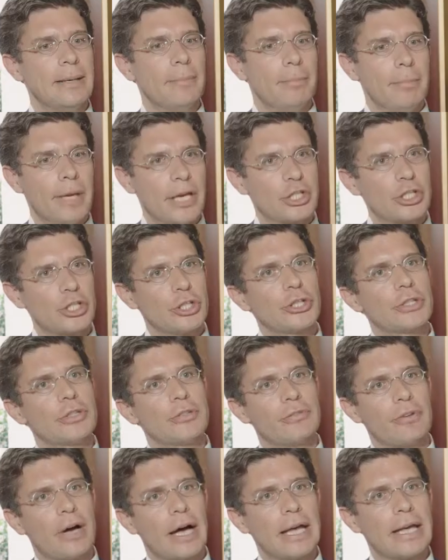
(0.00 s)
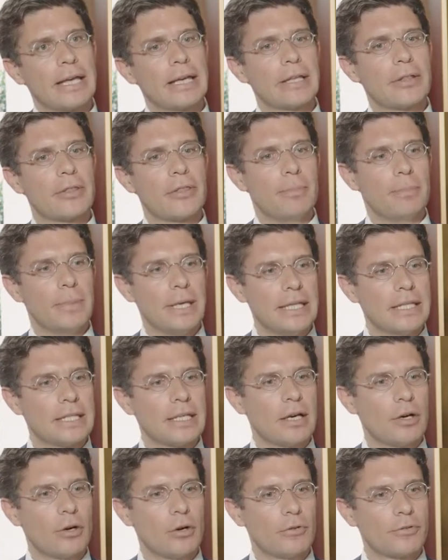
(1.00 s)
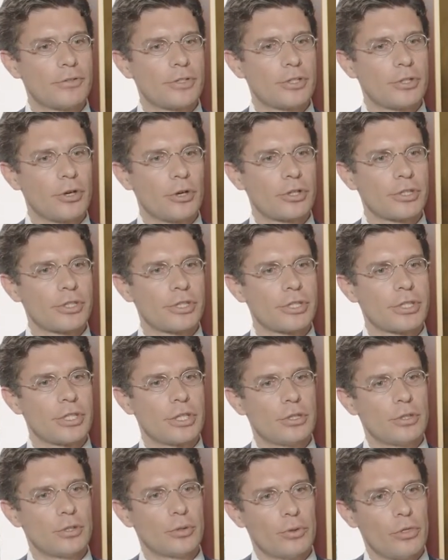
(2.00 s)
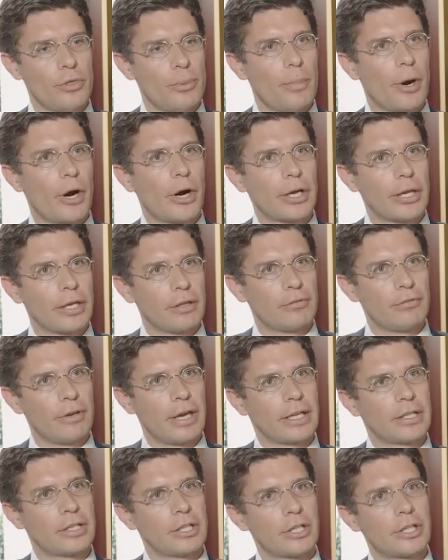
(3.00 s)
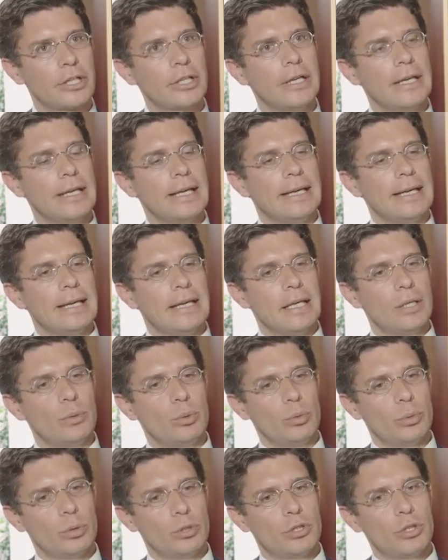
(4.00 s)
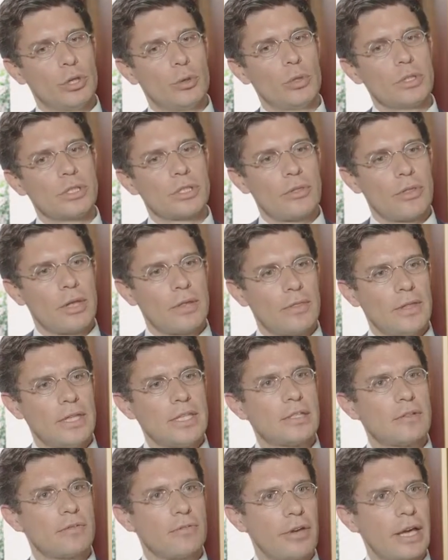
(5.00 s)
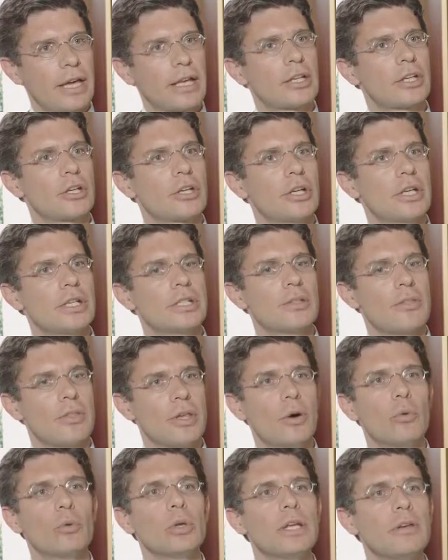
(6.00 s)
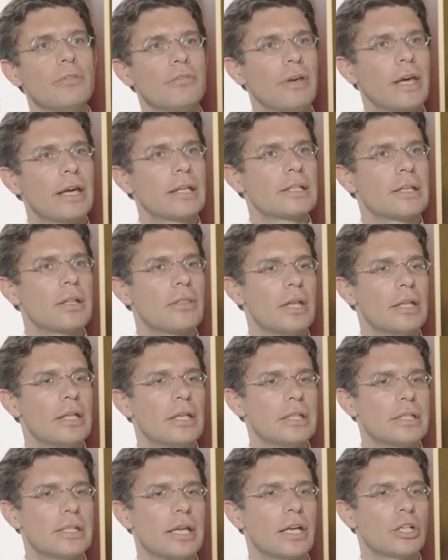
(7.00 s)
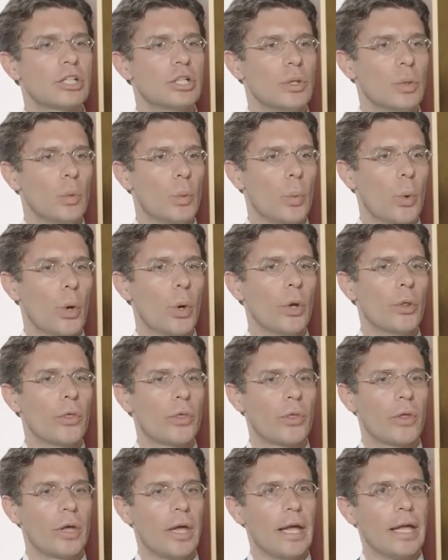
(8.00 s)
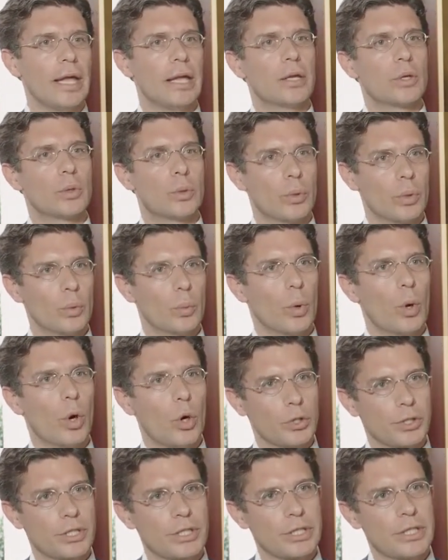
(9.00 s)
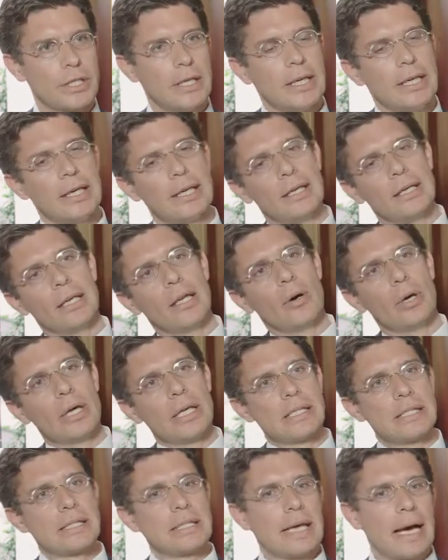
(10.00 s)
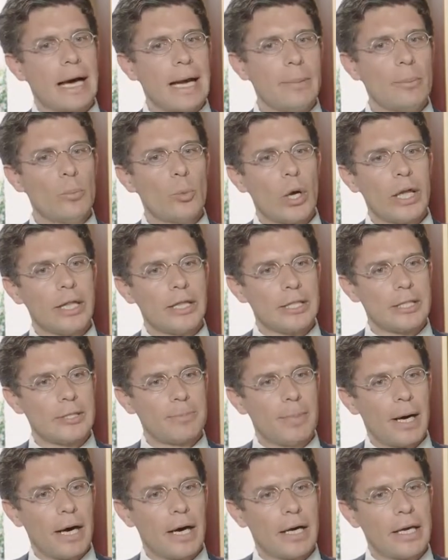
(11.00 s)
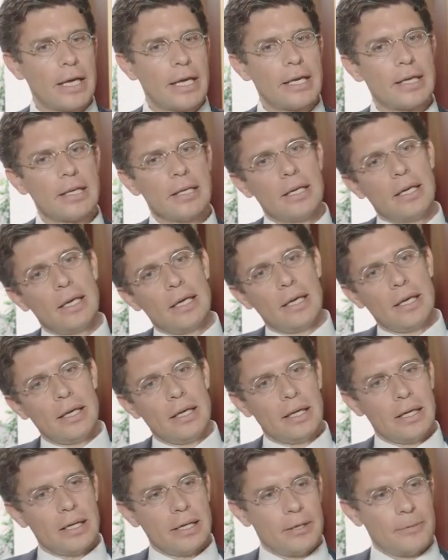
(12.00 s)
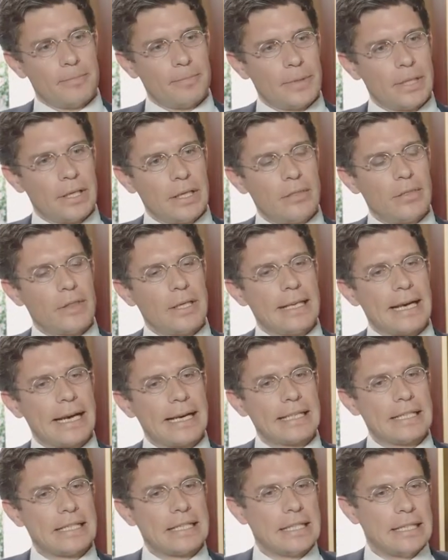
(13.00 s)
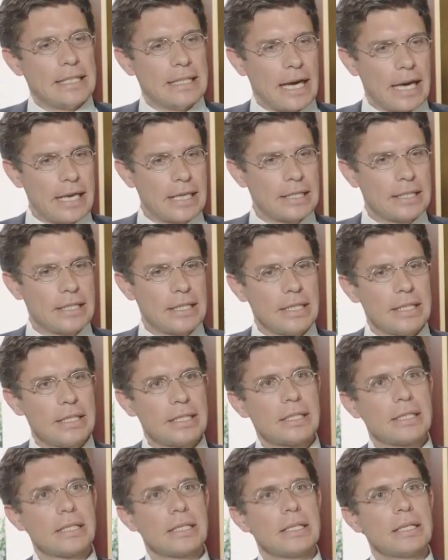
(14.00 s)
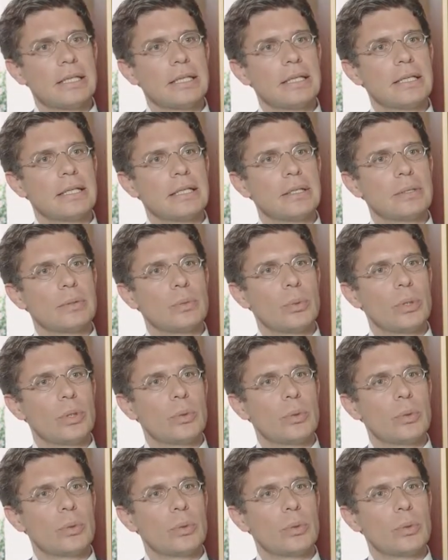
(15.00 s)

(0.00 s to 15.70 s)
measured via the beta of stocks to the market factor. And we were told that this factor is the only factor that is actually worth a reward. Now, as time went by, in the 1990s,